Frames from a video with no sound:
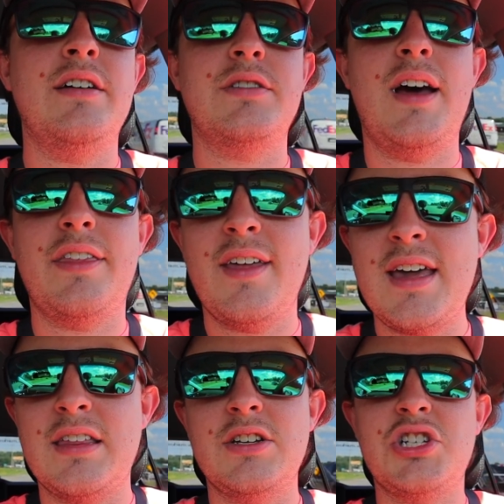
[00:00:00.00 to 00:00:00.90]
so I
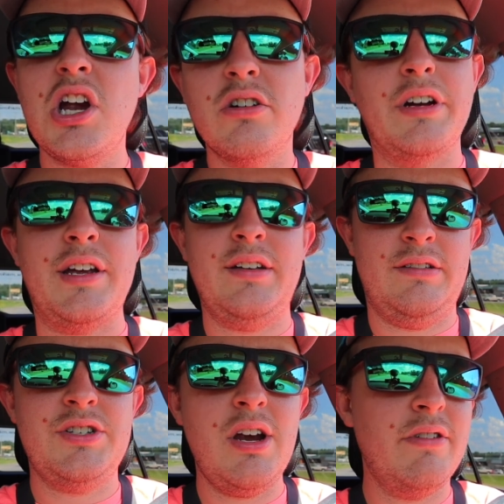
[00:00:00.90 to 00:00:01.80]
think that surely
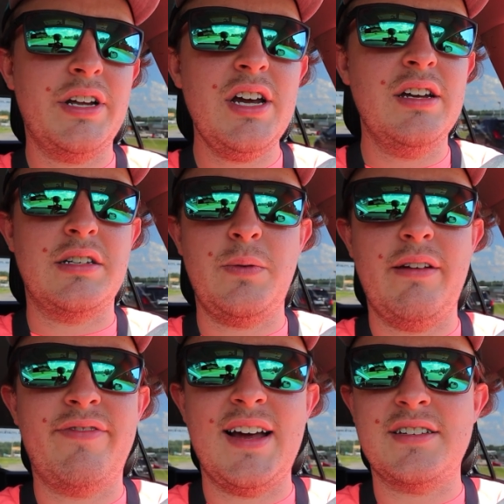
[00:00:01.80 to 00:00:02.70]
surely to goodness we
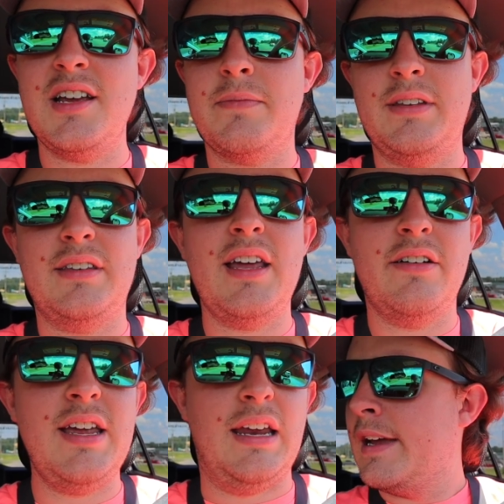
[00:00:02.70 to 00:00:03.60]
can find something that
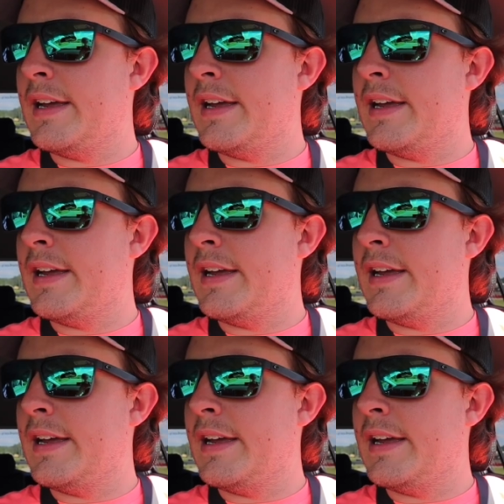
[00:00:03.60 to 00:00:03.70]
they'll eat.